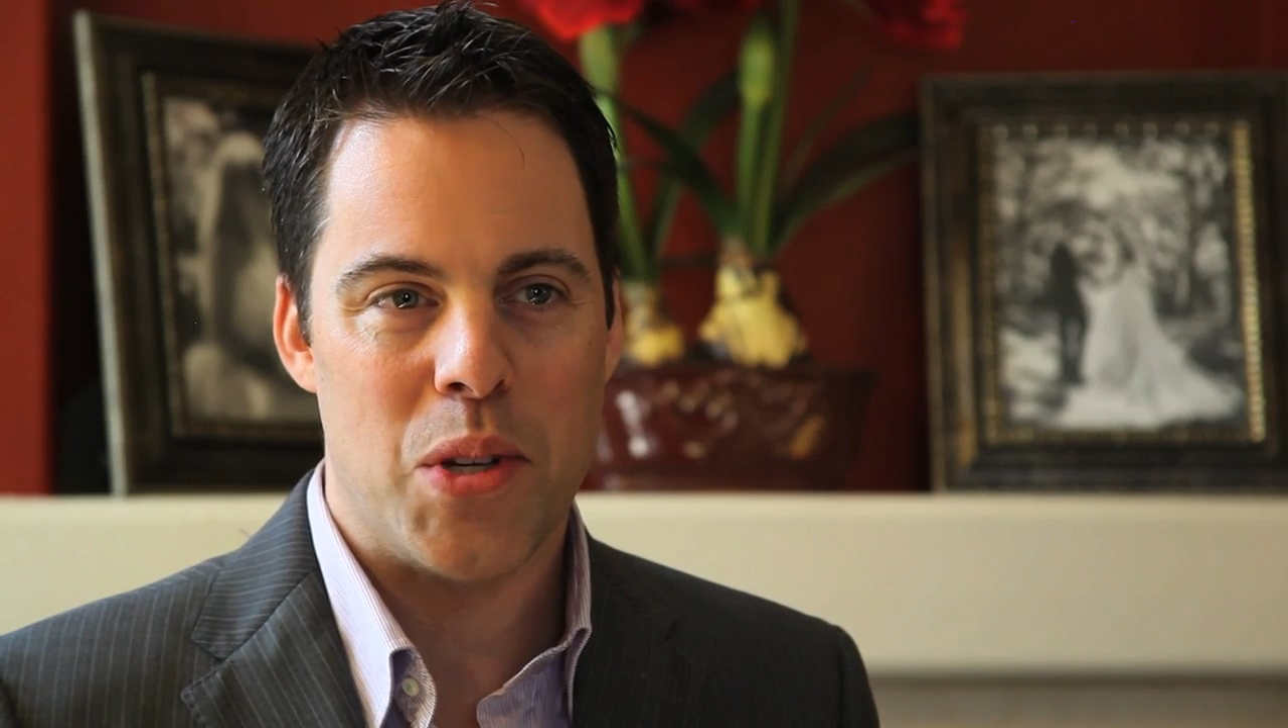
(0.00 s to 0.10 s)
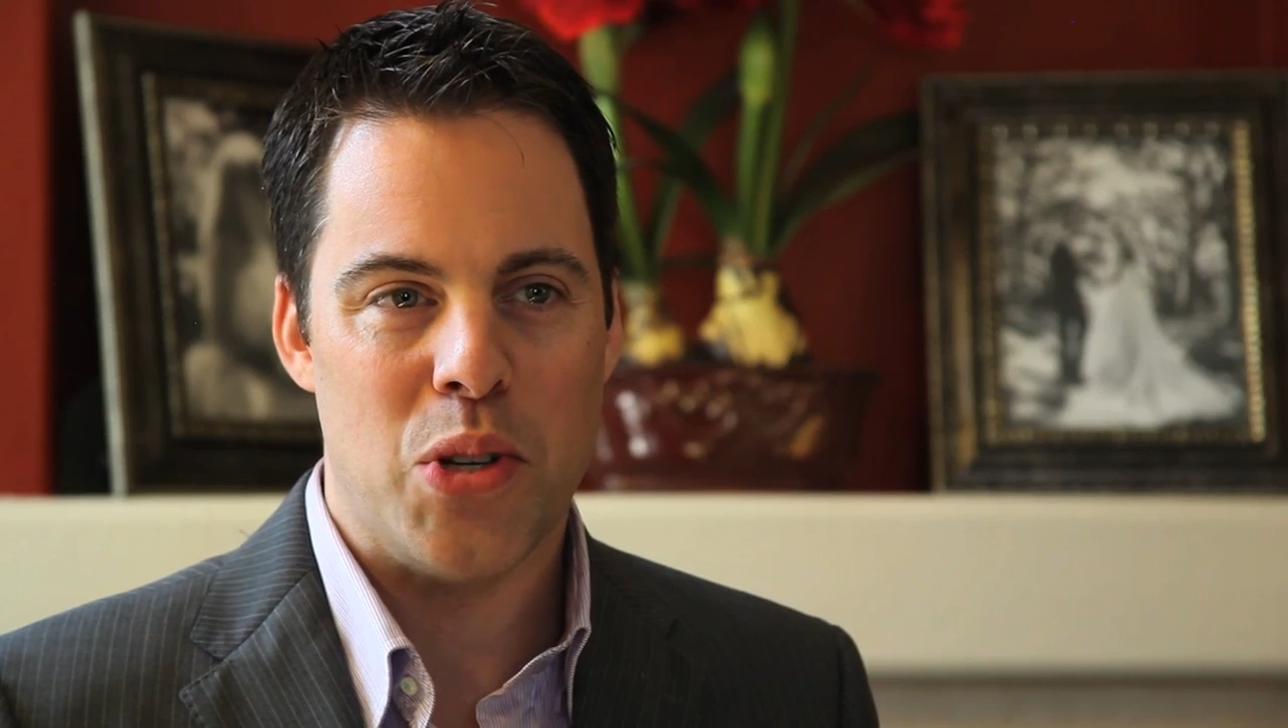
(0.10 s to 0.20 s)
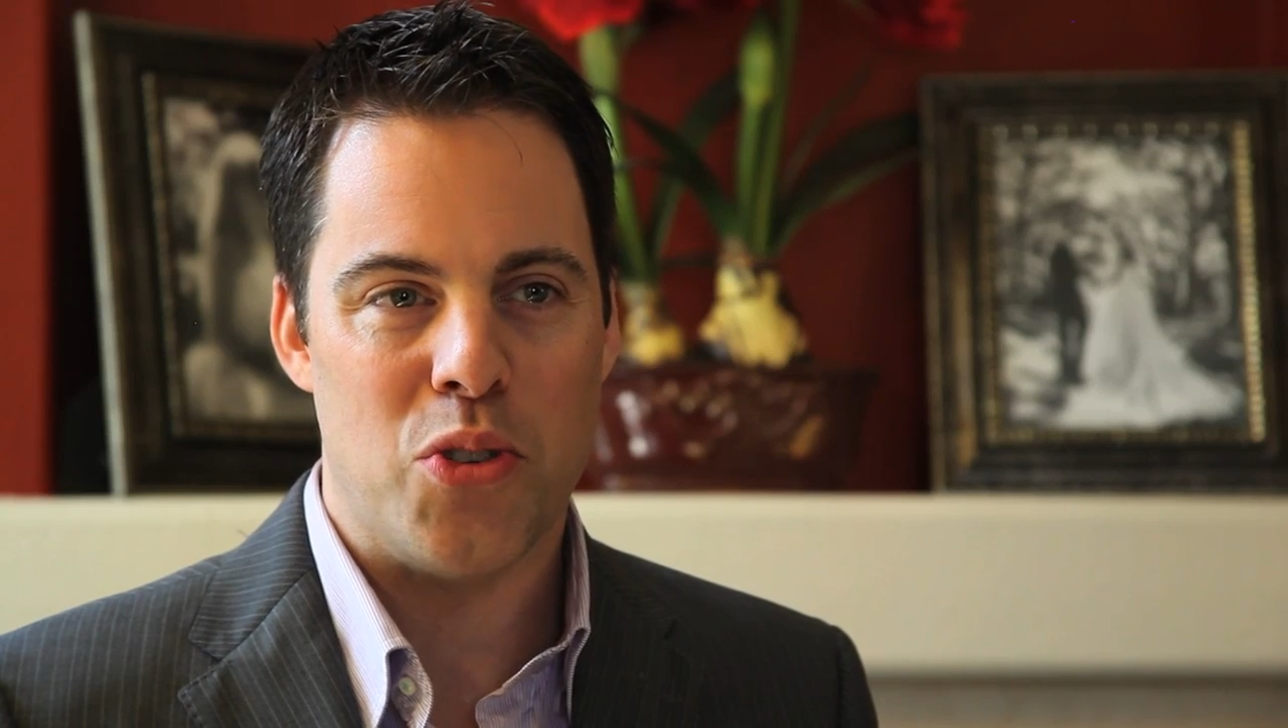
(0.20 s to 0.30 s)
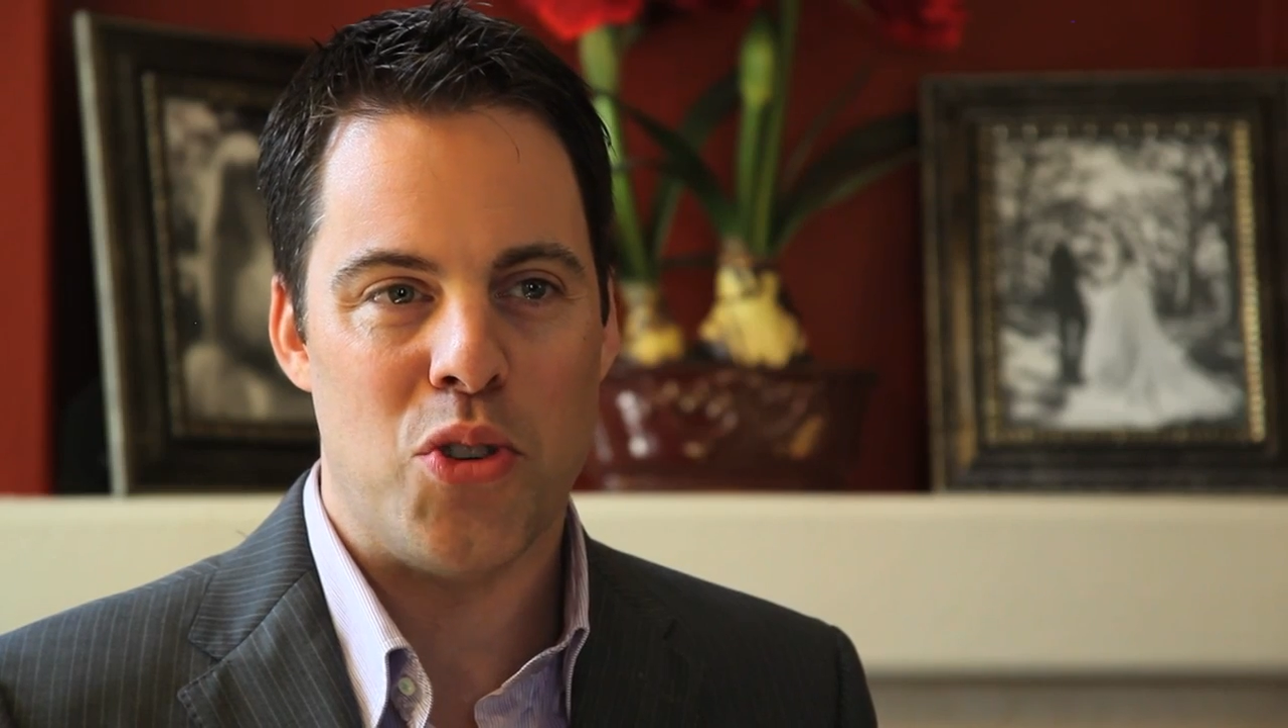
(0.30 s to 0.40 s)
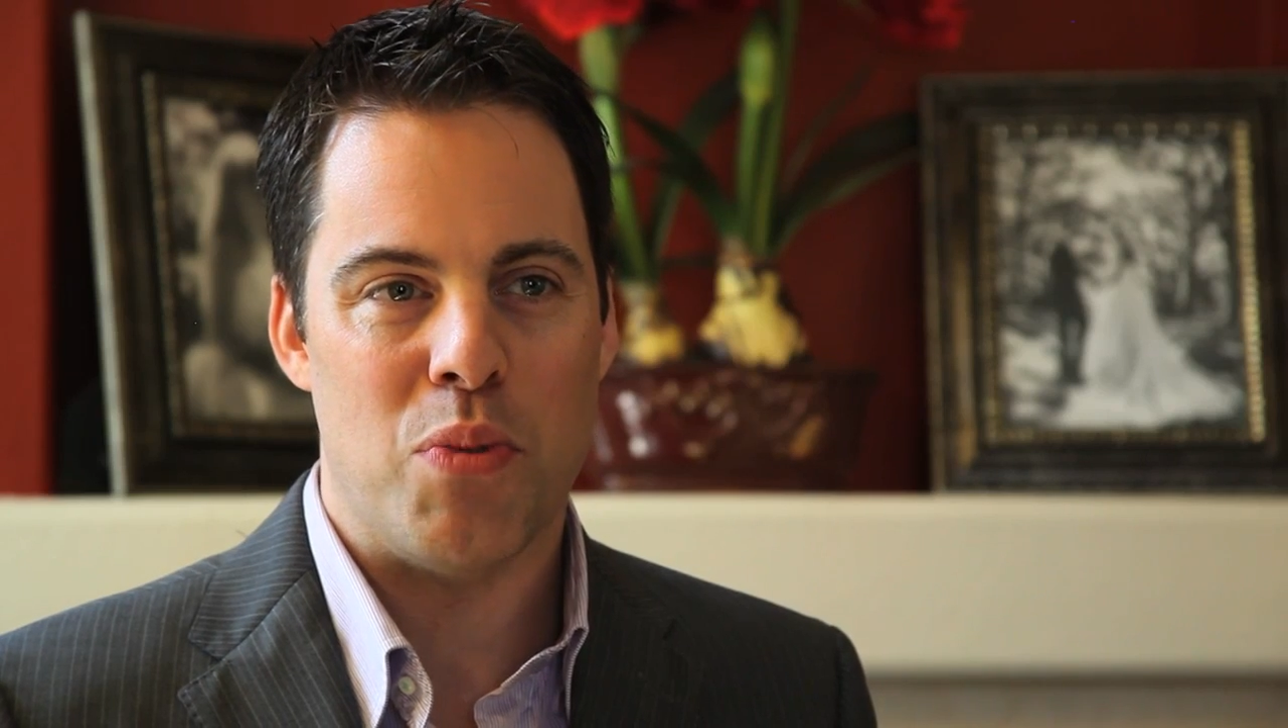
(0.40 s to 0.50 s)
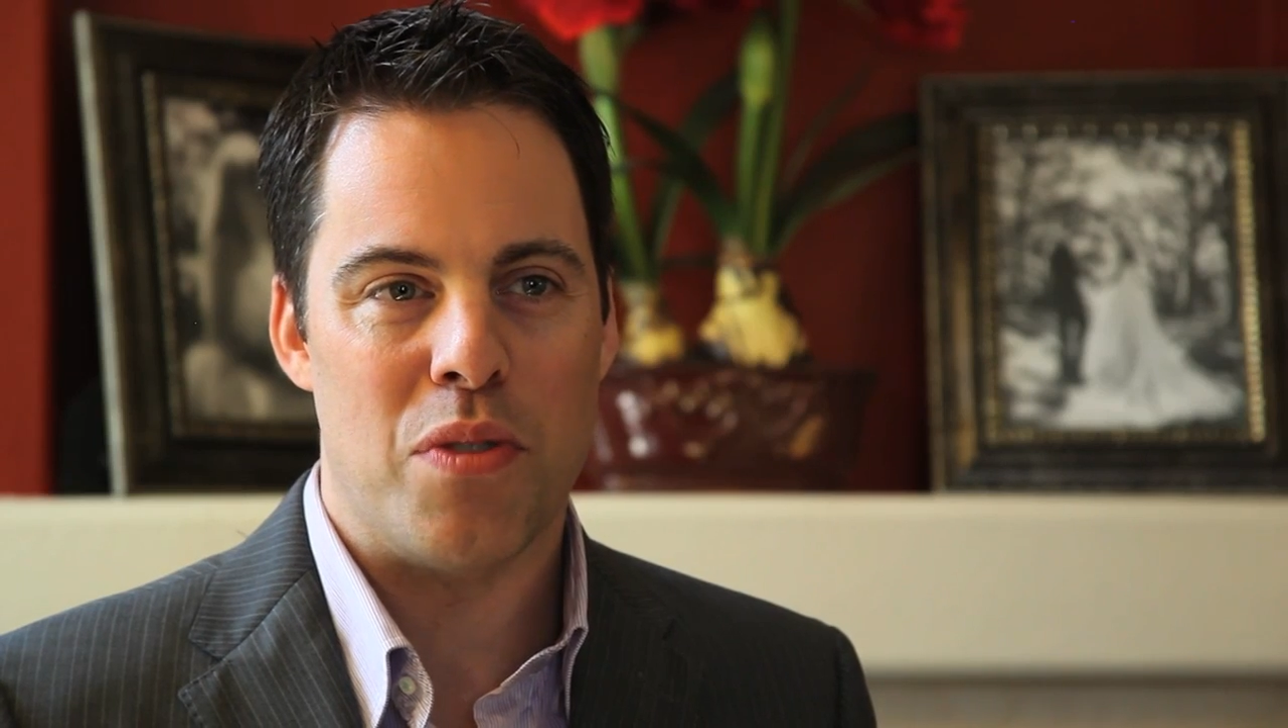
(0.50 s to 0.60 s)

you know, she